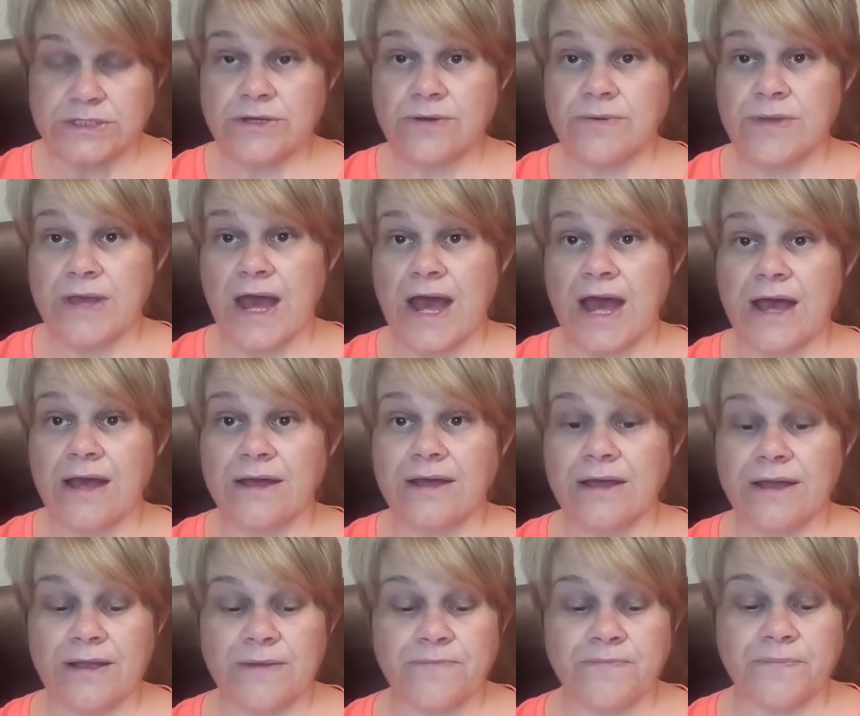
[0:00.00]
yeah,
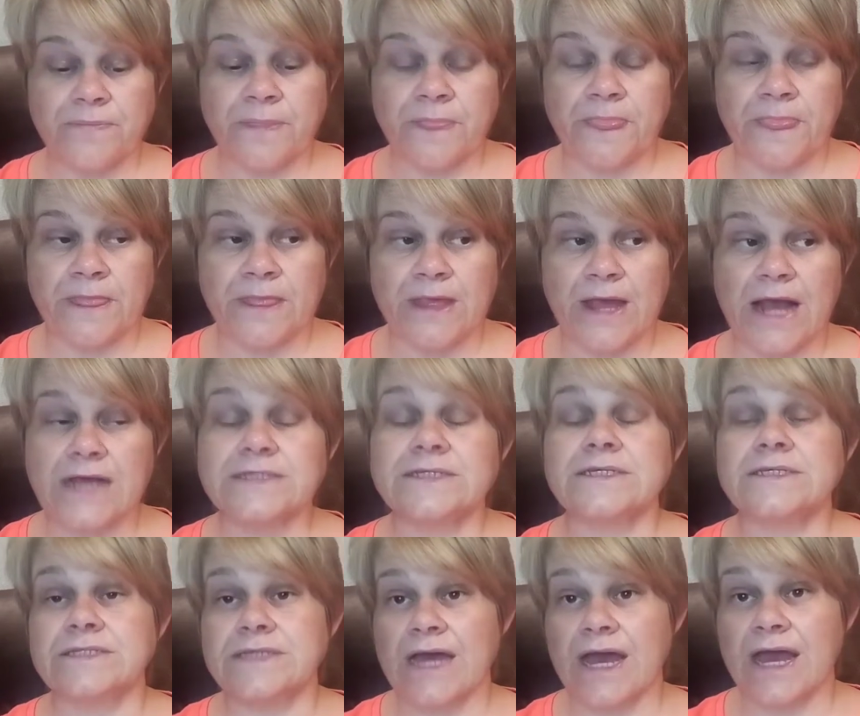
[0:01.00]
as
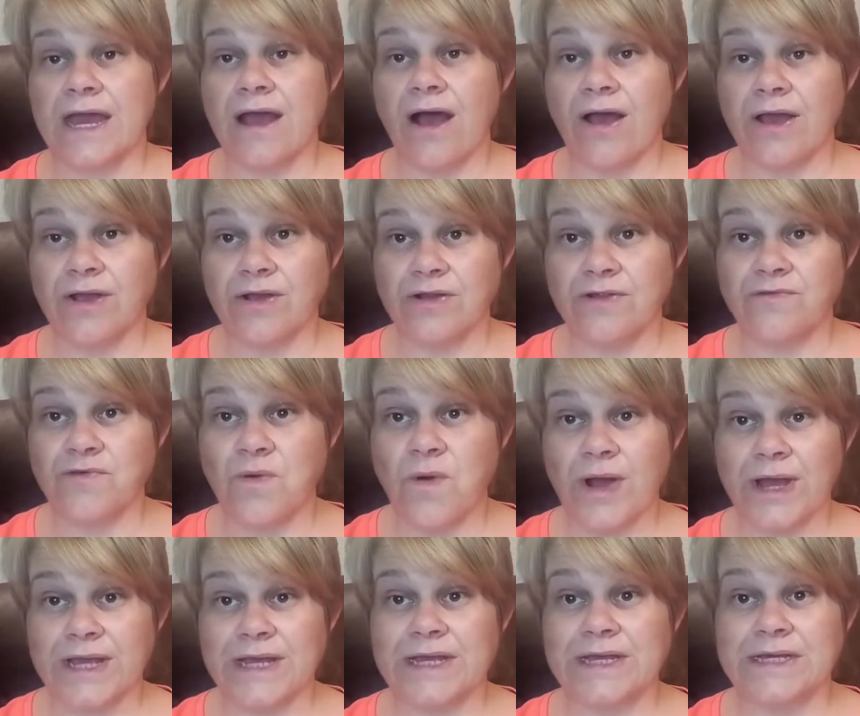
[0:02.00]
I say, I could have
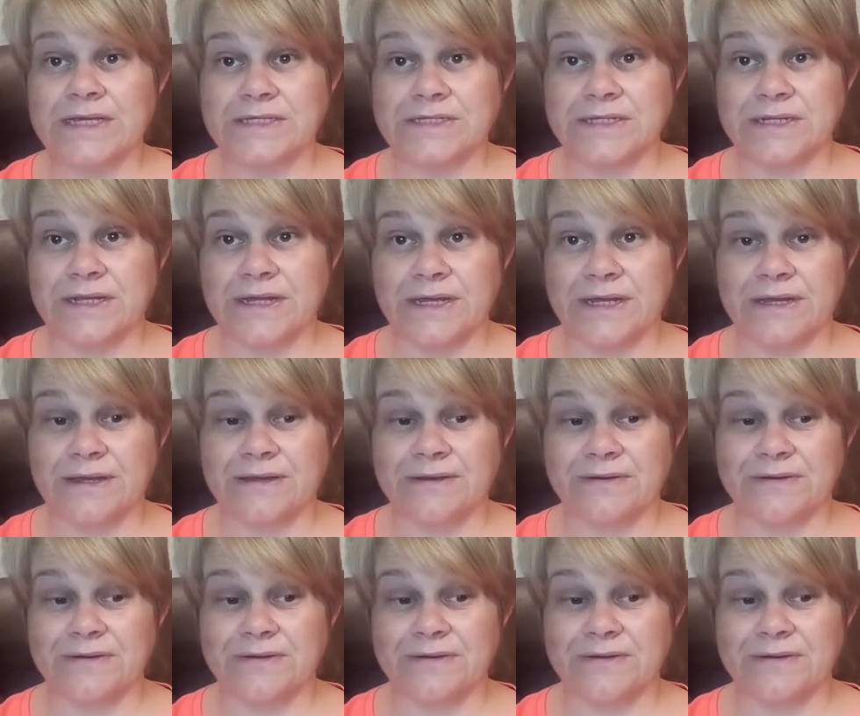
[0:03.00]
quite easily...